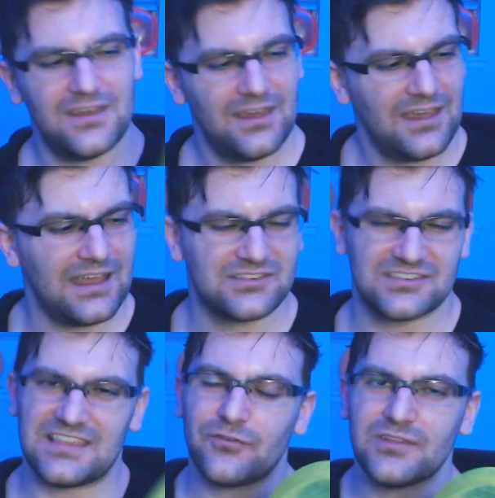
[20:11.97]
it's
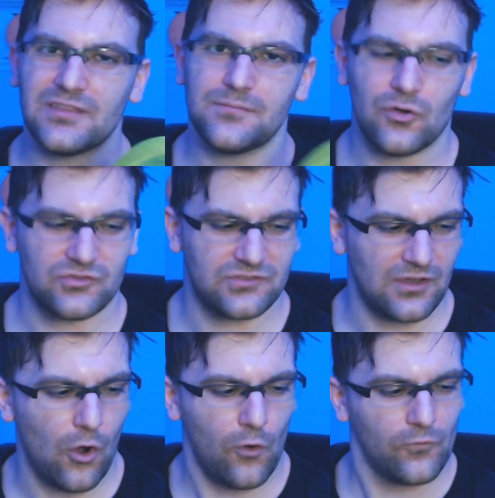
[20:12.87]
definitely the most
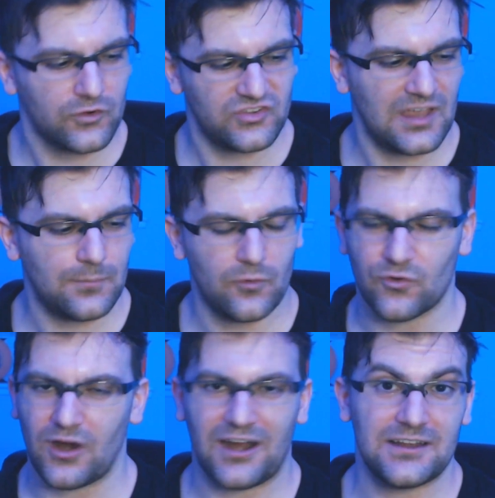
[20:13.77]
overstable
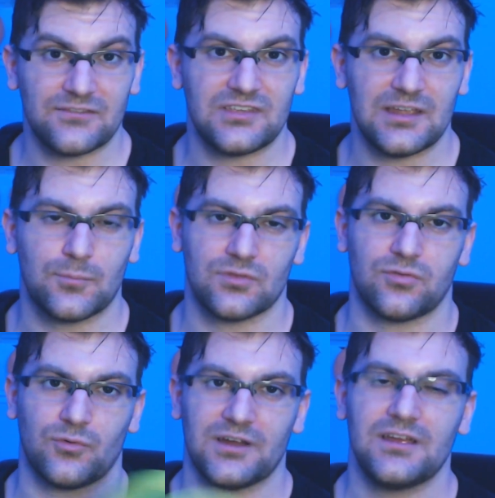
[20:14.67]
variety of TBird
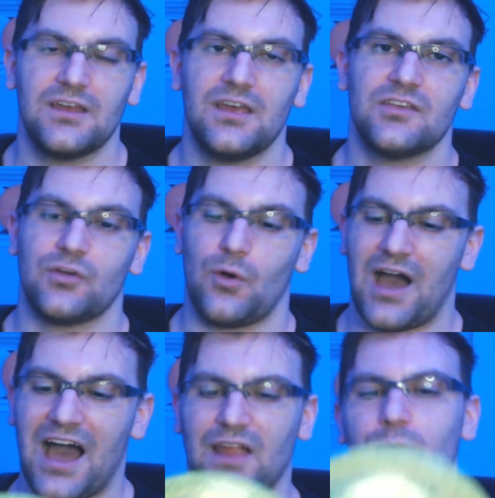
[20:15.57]
3. So
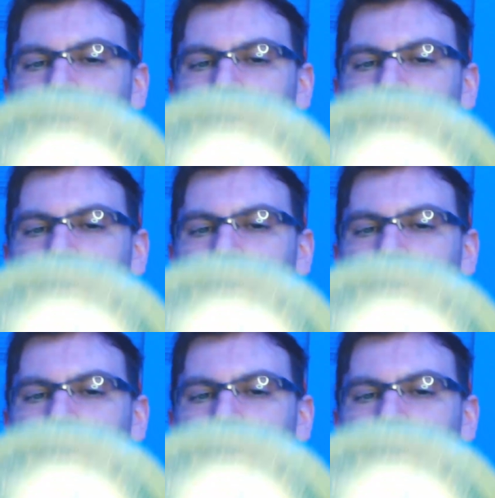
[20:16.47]
I really